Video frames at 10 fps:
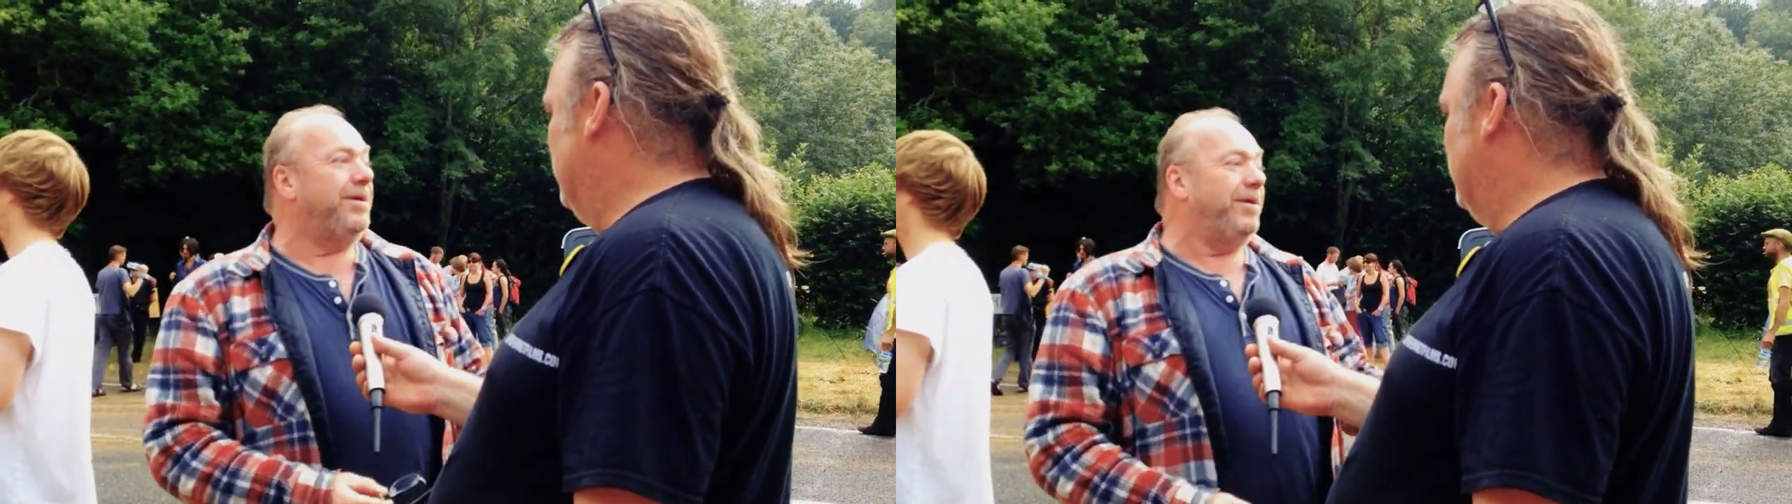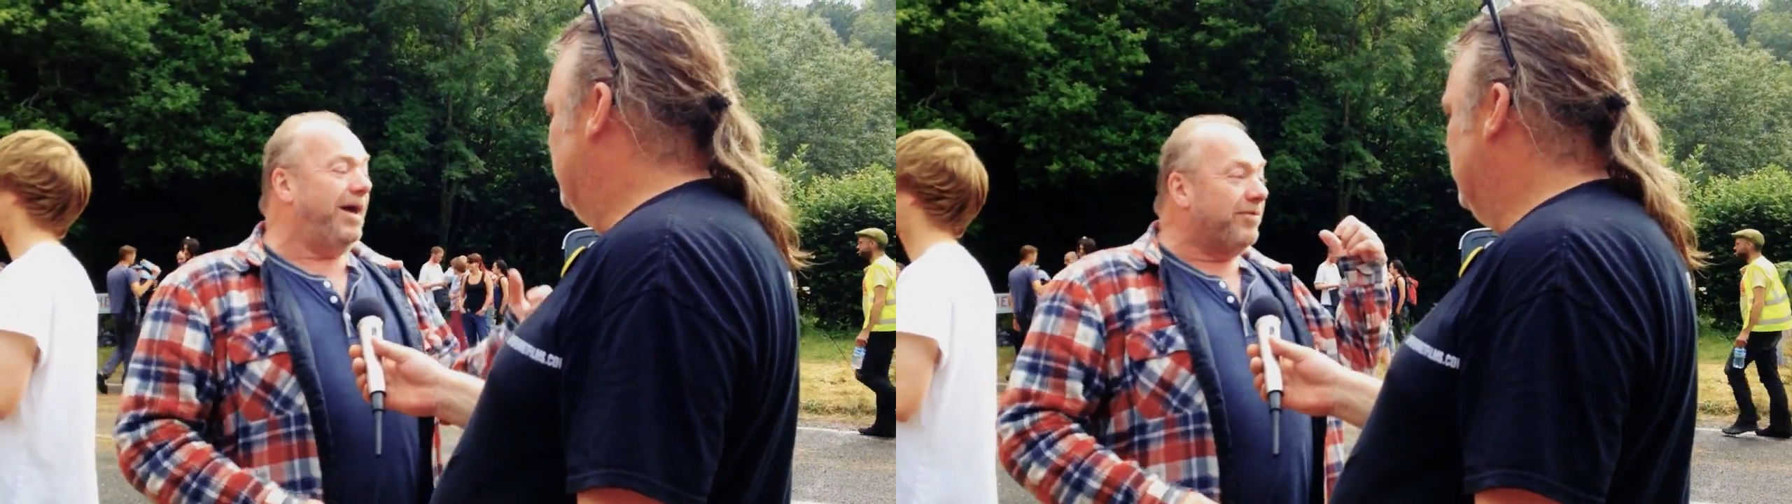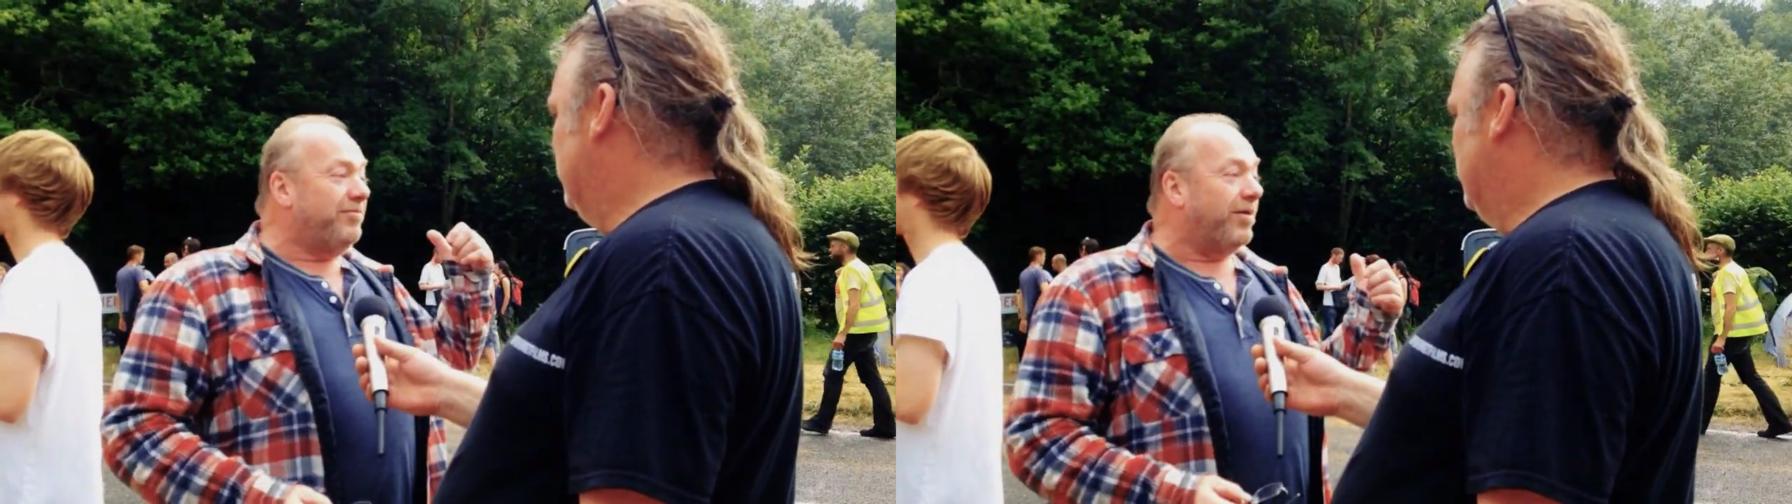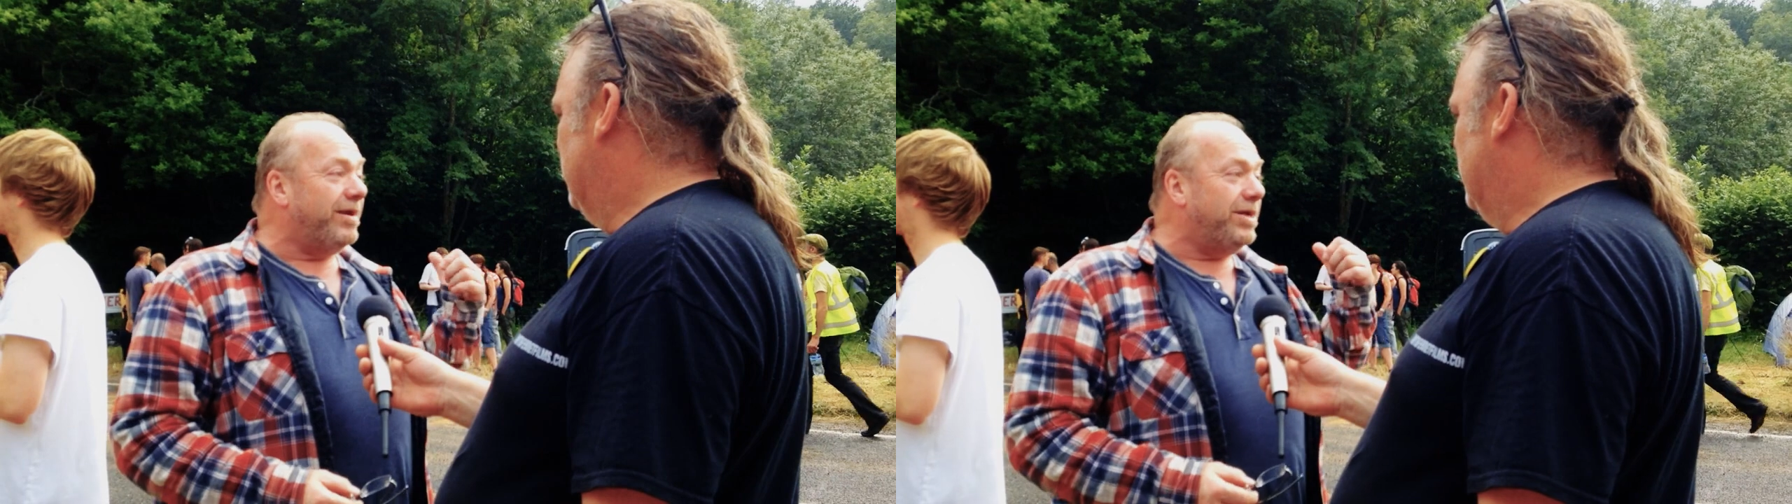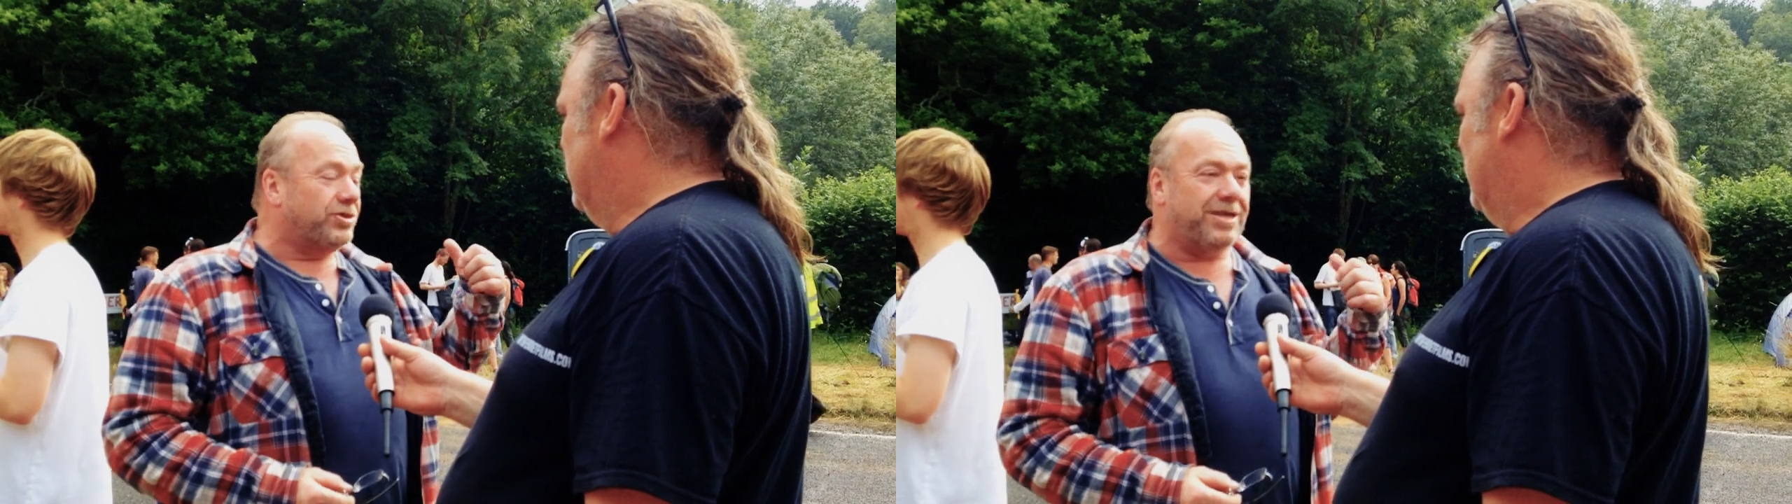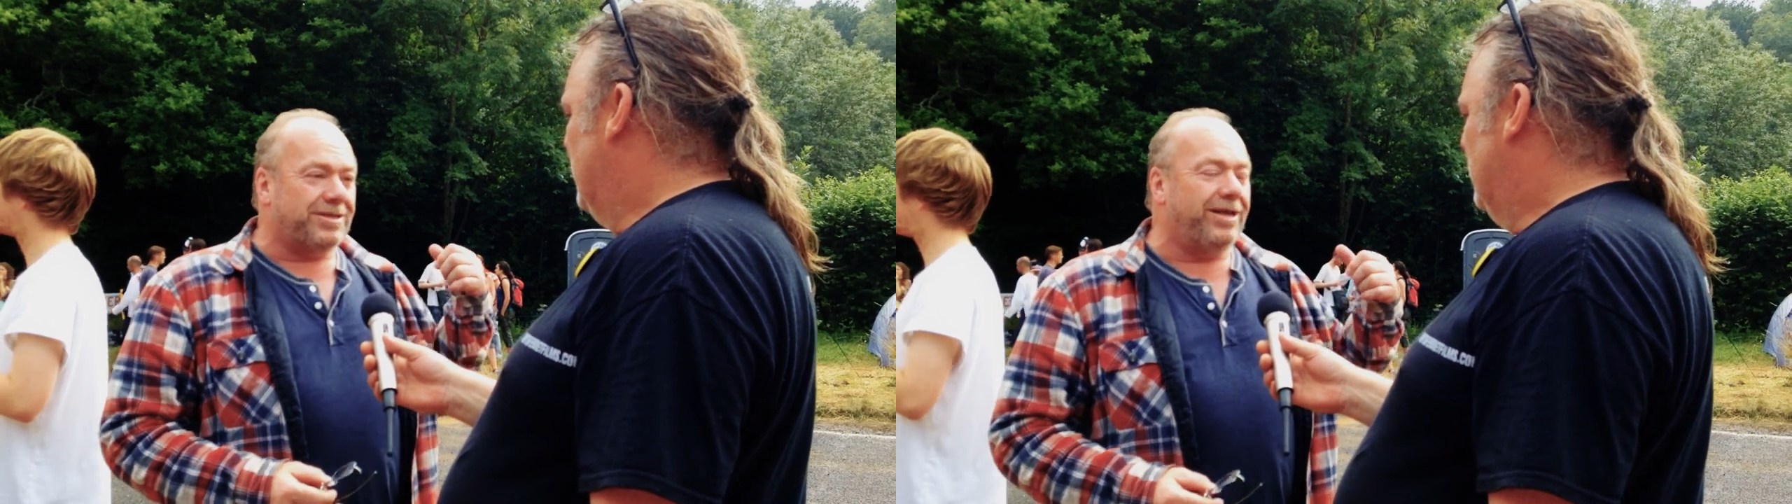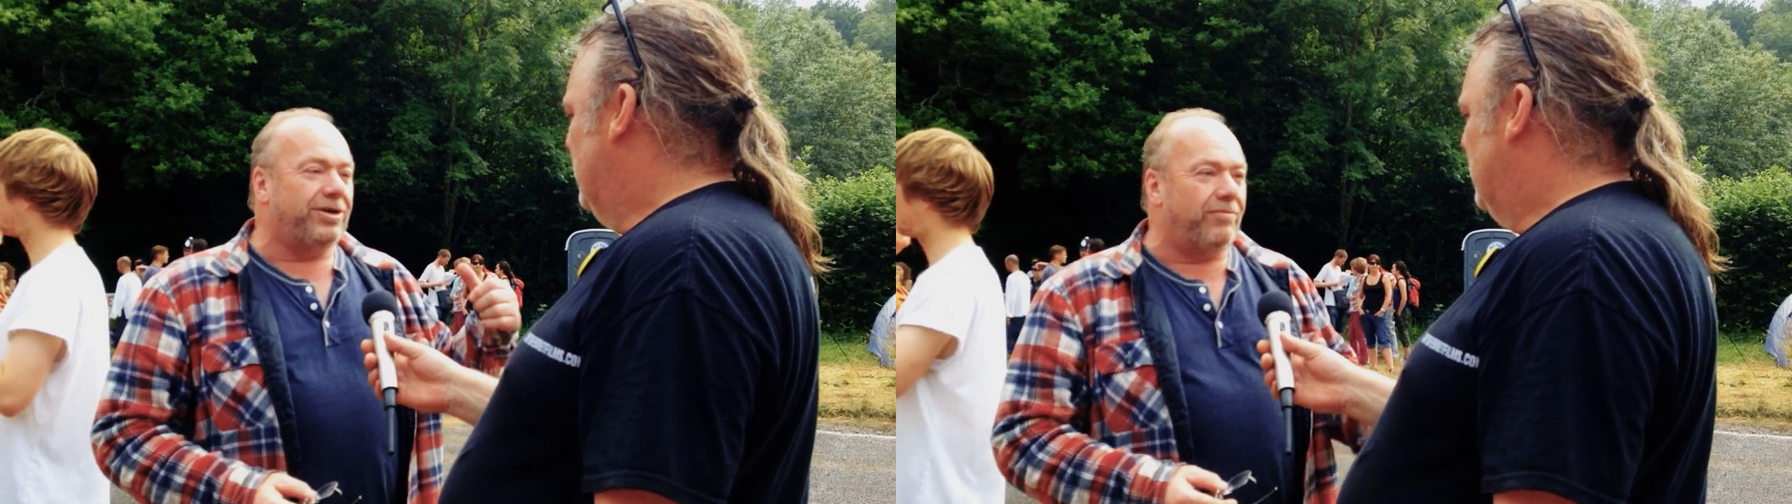We had a very interesting